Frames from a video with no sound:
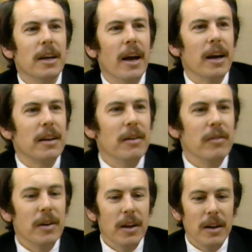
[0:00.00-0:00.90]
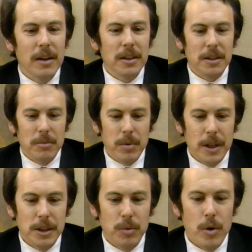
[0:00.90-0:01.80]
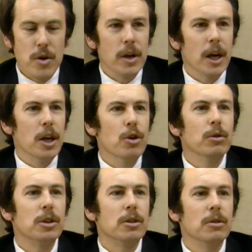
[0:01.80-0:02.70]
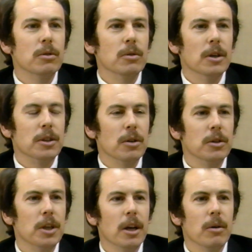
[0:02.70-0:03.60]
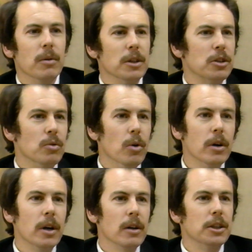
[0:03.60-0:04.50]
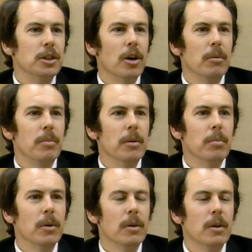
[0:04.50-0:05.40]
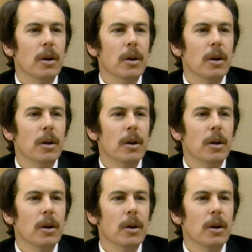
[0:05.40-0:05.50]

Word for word: activity. It's a place where you get used to associating with extraordinarily sharp people,